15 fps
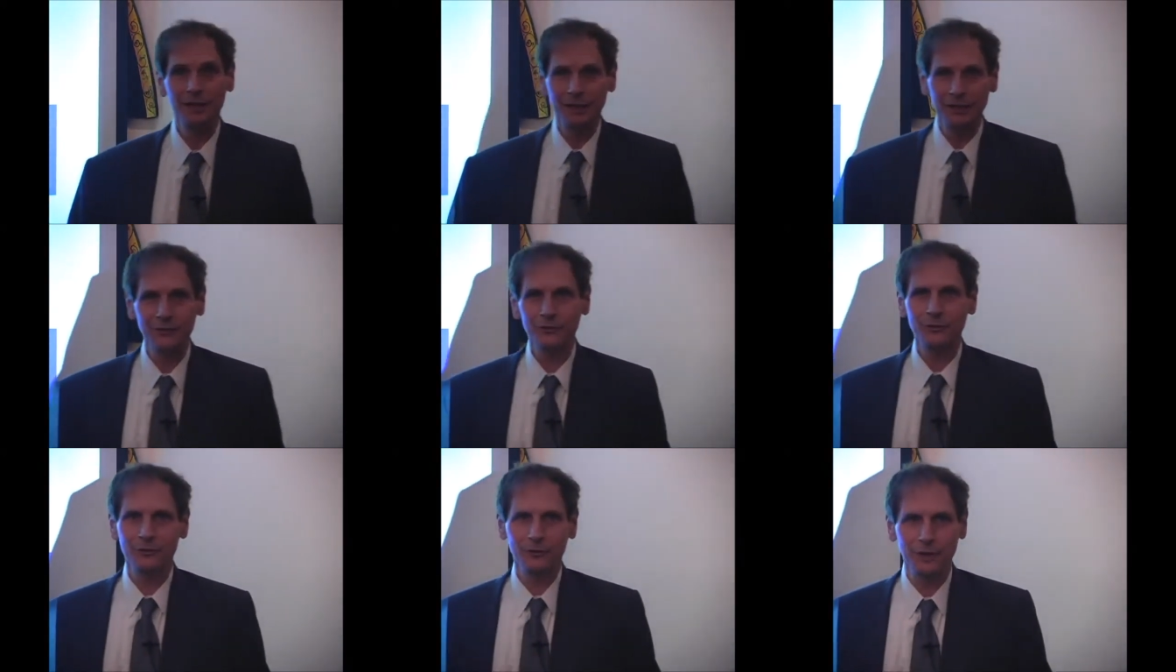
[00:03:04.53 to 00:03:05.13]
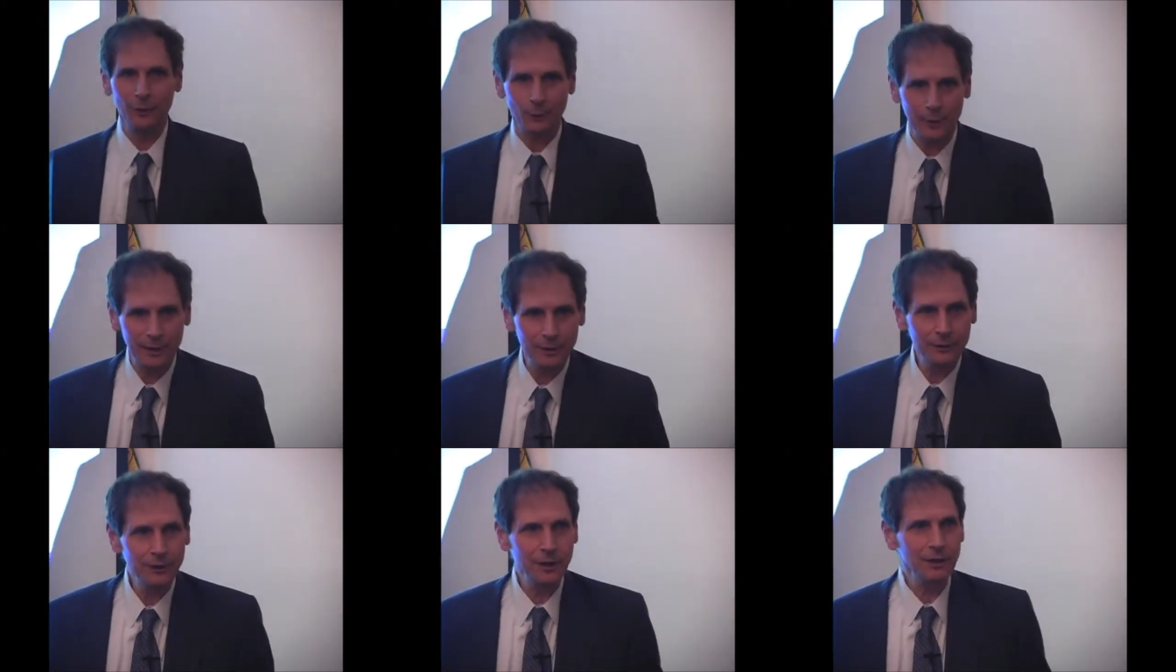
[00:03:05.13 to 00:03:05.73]
is that
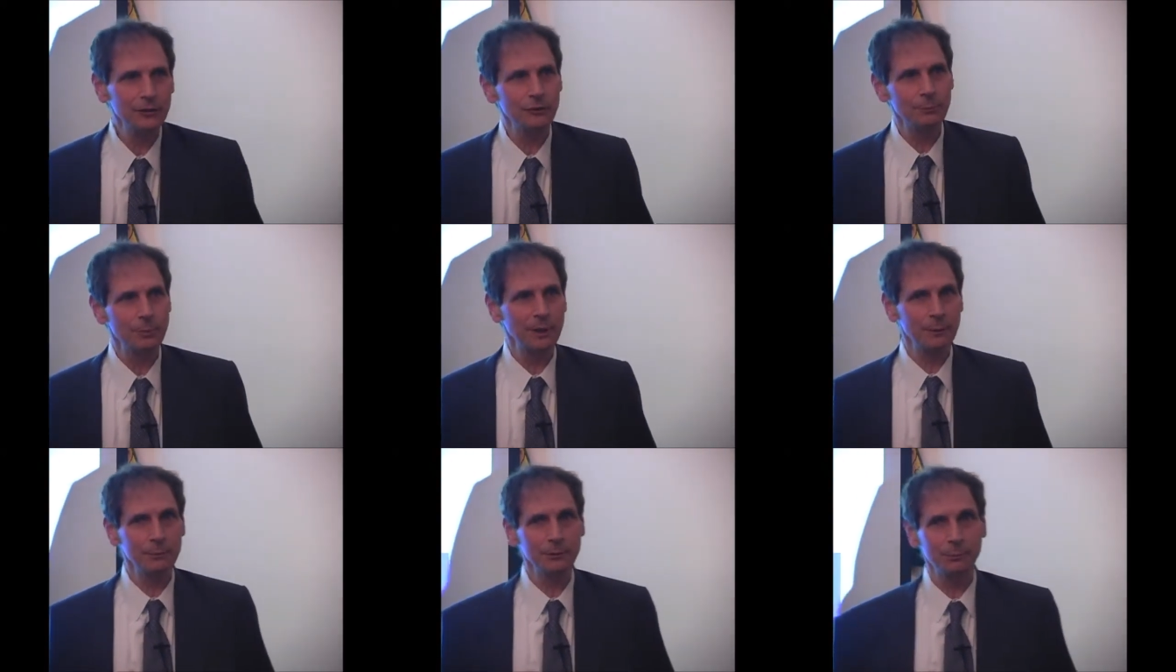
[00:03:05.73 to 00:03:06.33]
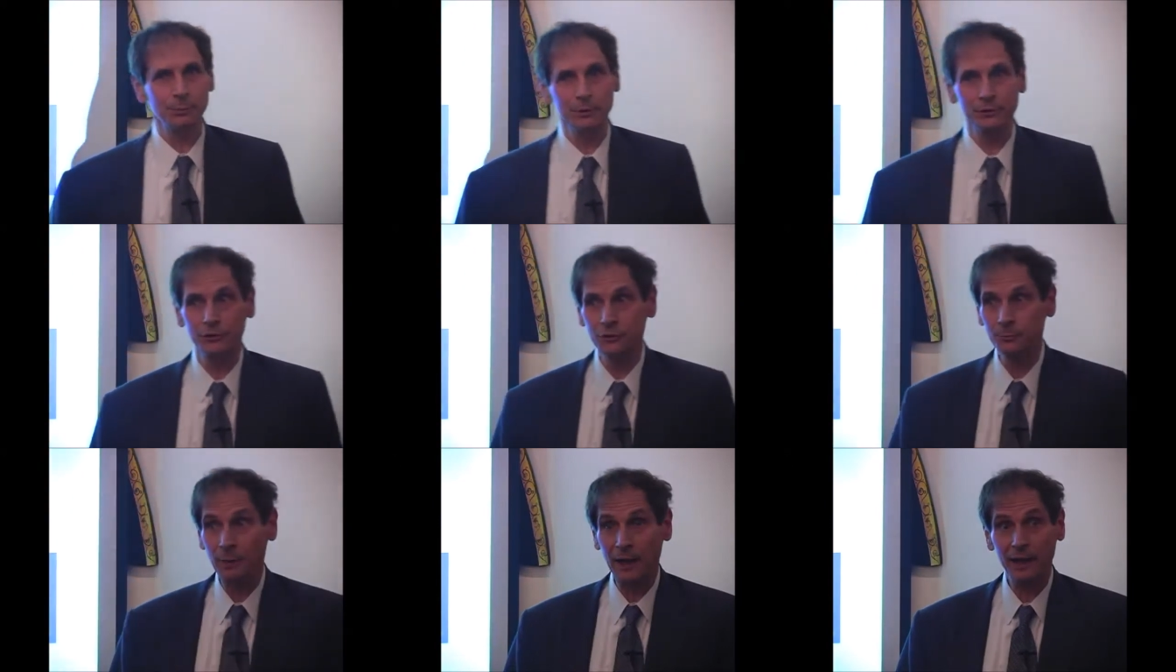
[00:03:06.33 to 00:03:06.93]
we need to be able to put
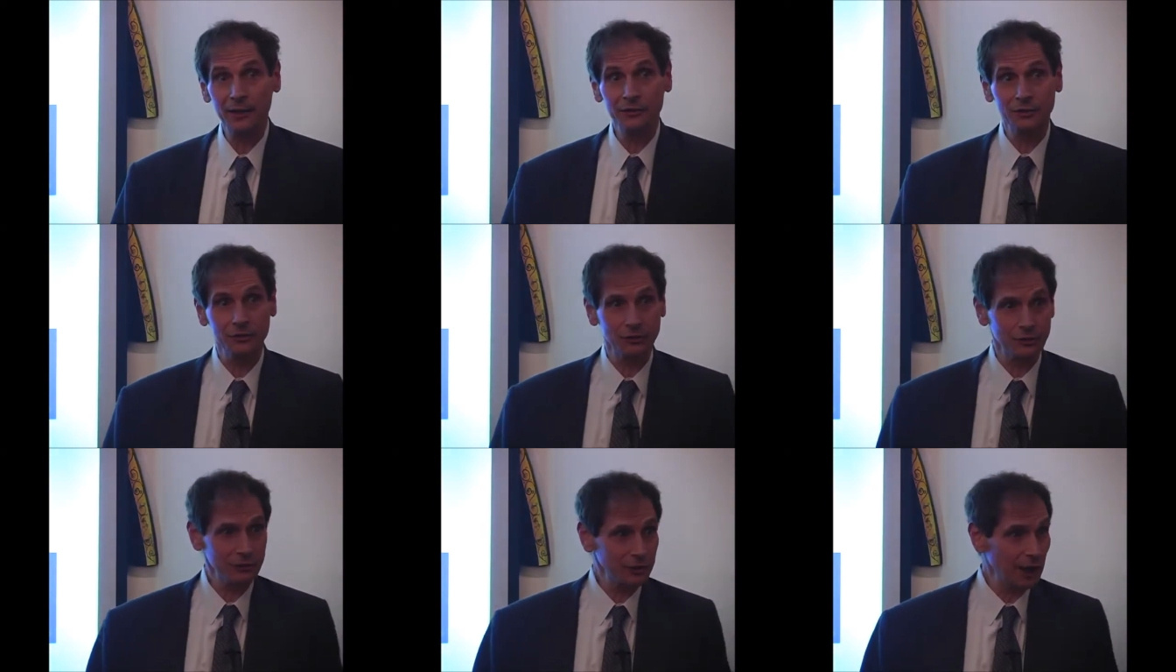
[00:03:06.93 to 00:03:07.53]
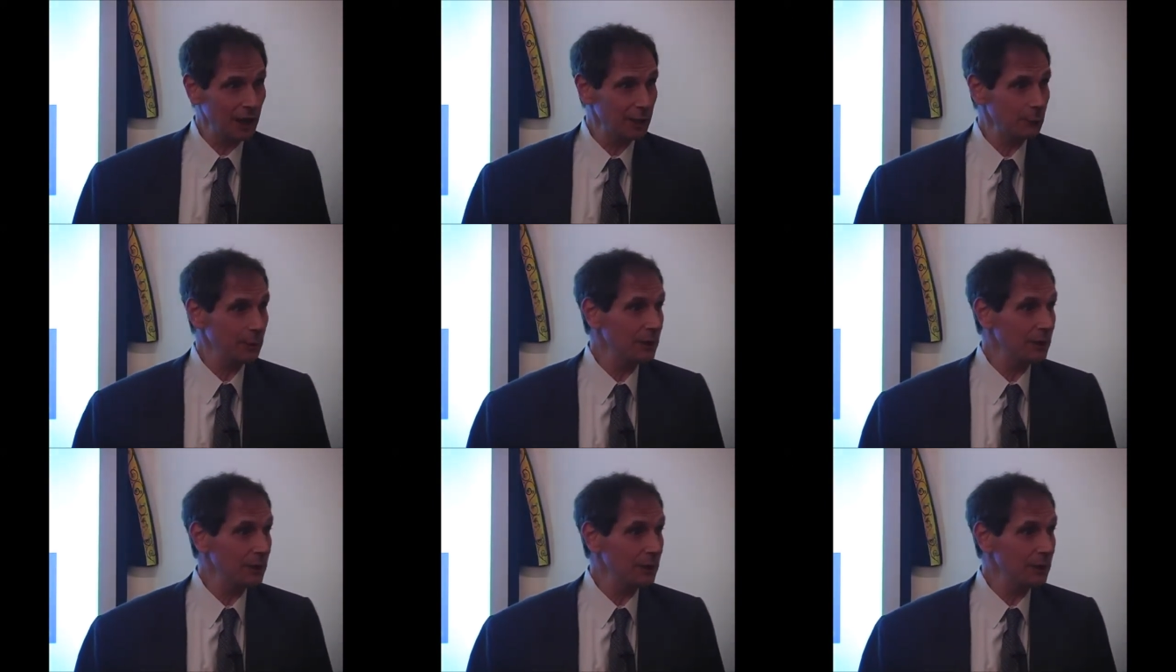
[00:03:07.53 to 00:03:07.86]
those biases aside.